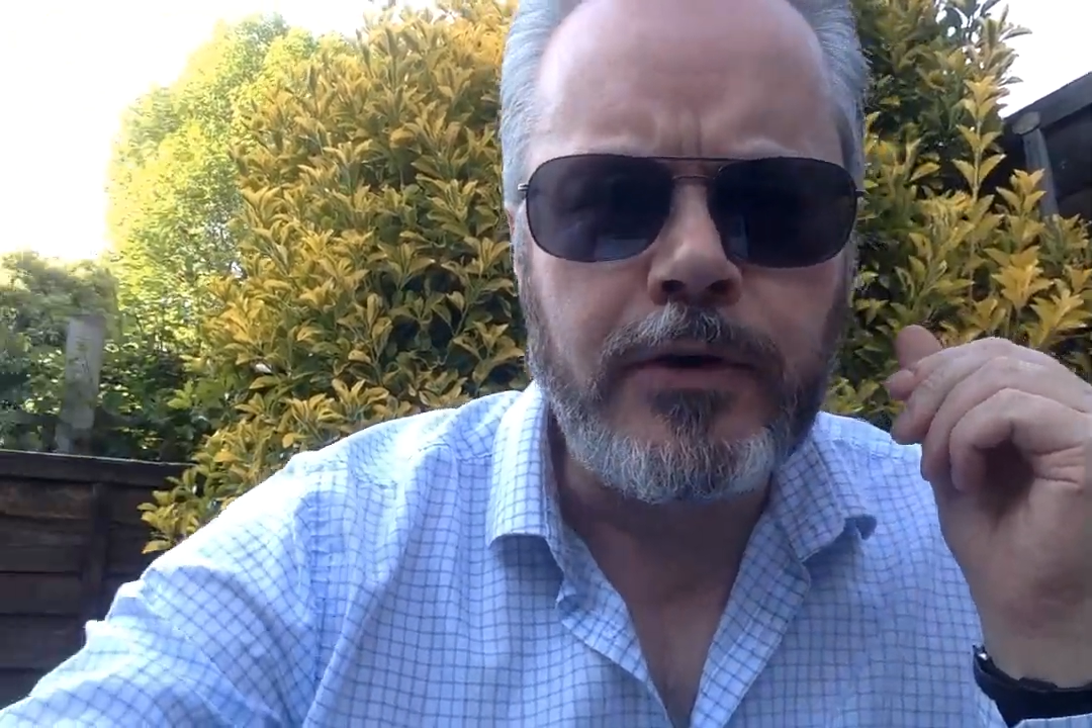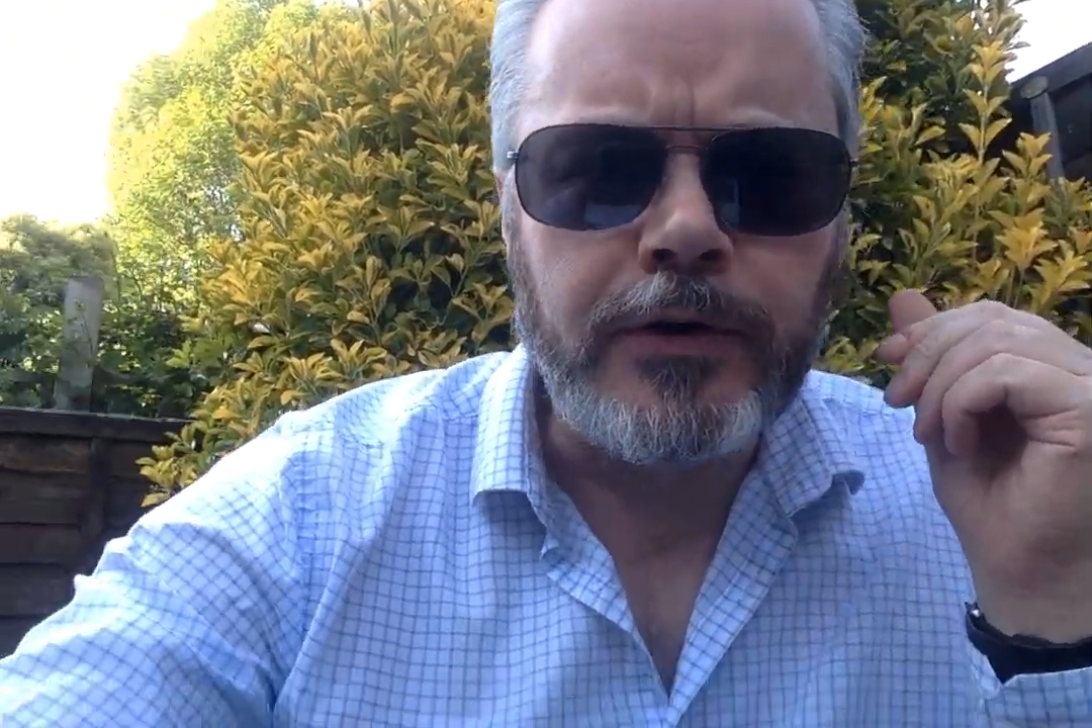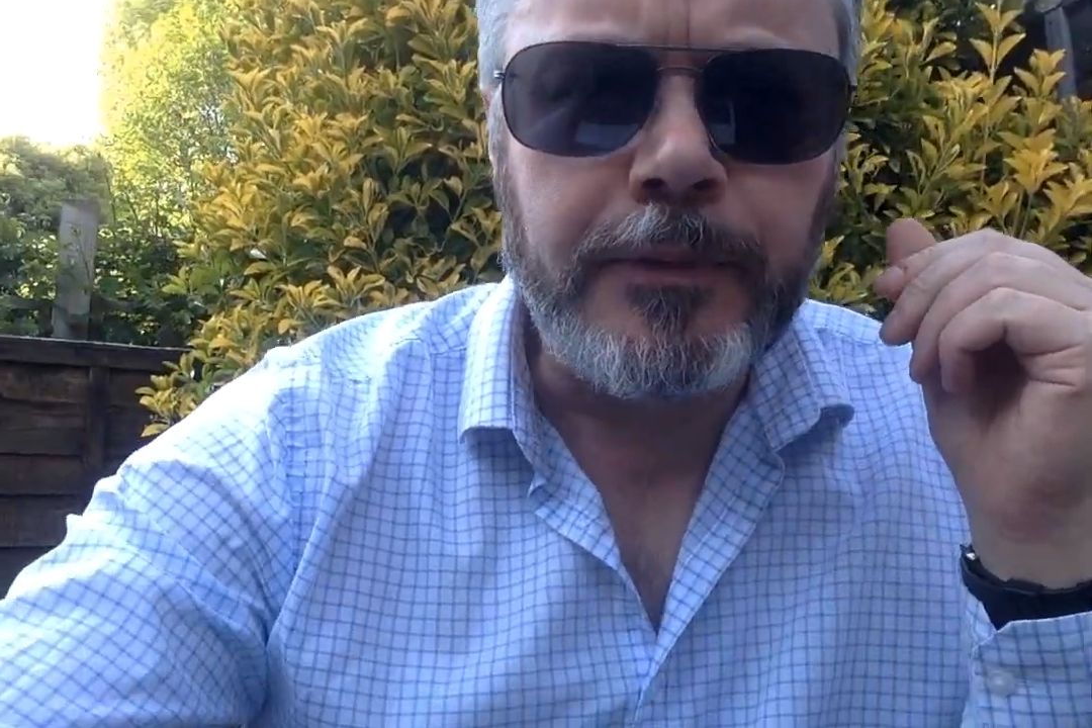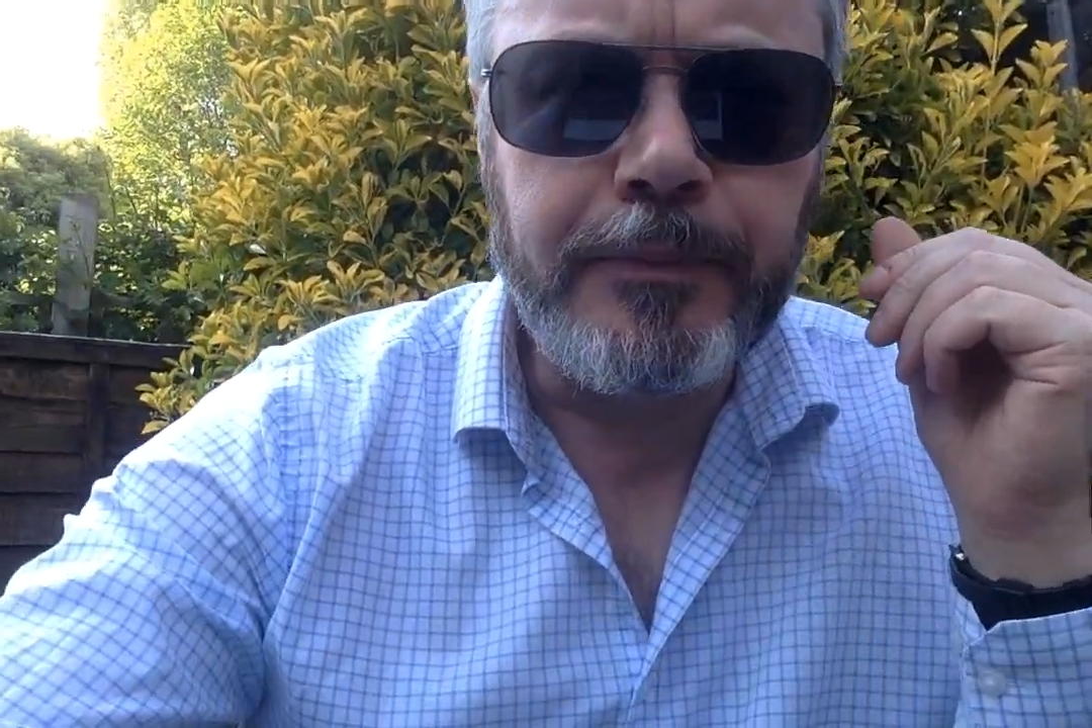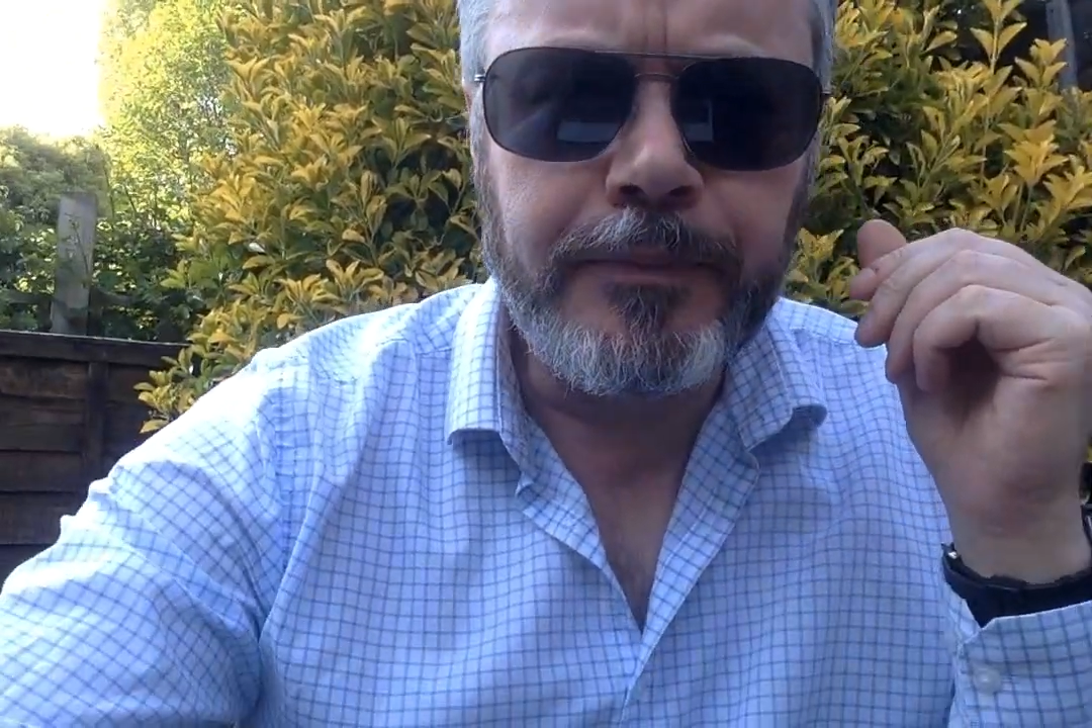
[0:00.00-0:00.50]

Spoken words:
look,